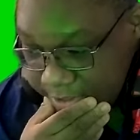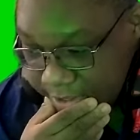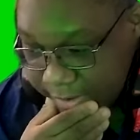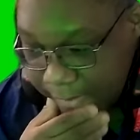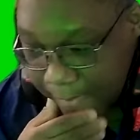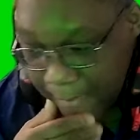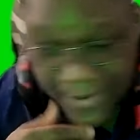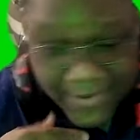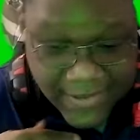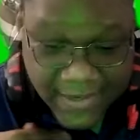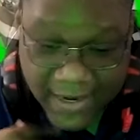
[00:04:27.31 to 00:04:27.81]
it,
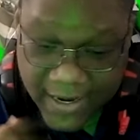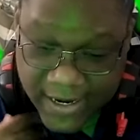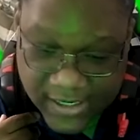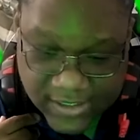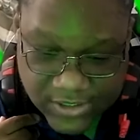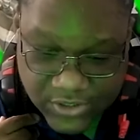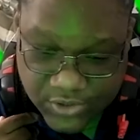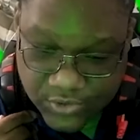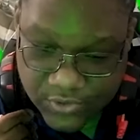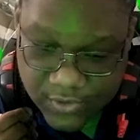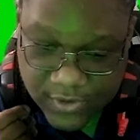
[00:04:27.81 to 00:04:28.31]
but did it
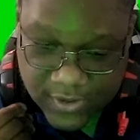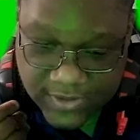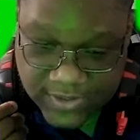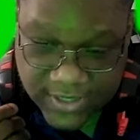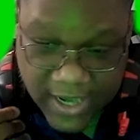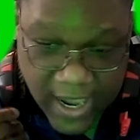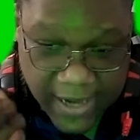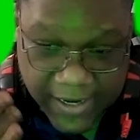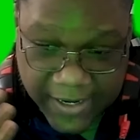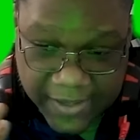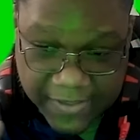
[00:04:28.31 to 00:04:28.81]
show us
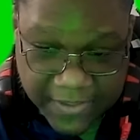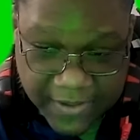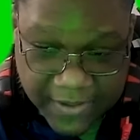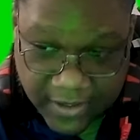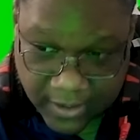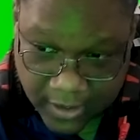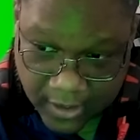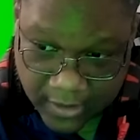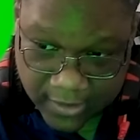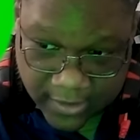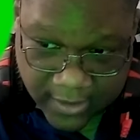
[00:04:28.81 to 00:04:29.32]

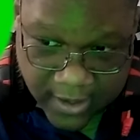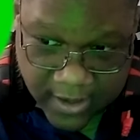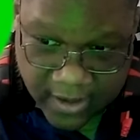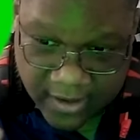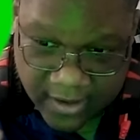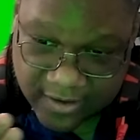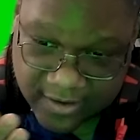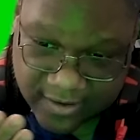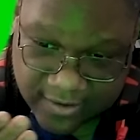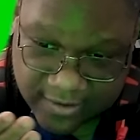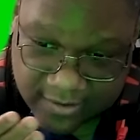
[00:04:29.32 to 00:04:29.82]
anything like that?